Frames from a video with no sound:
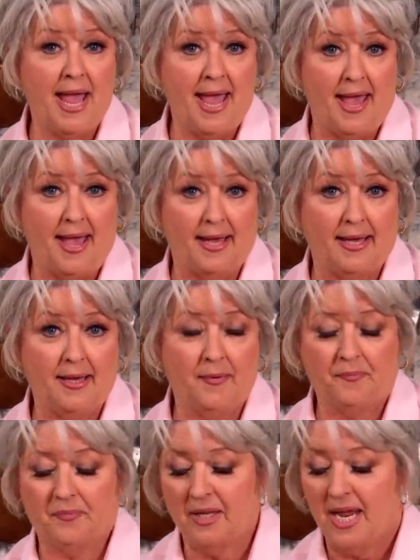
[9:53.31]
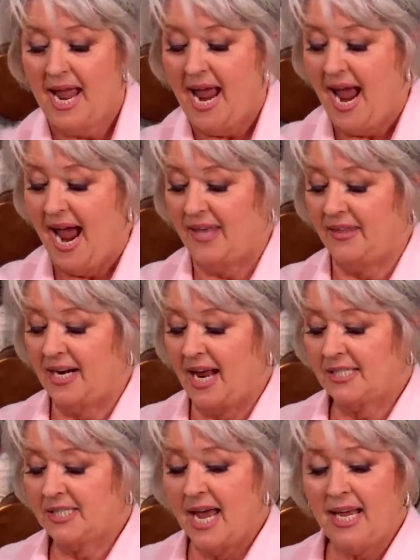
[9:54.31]
egg. And then
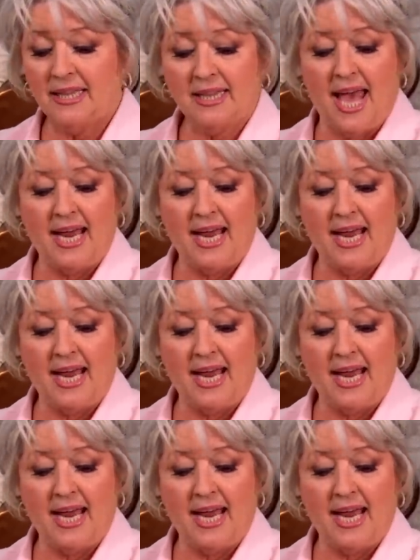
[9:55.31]
I take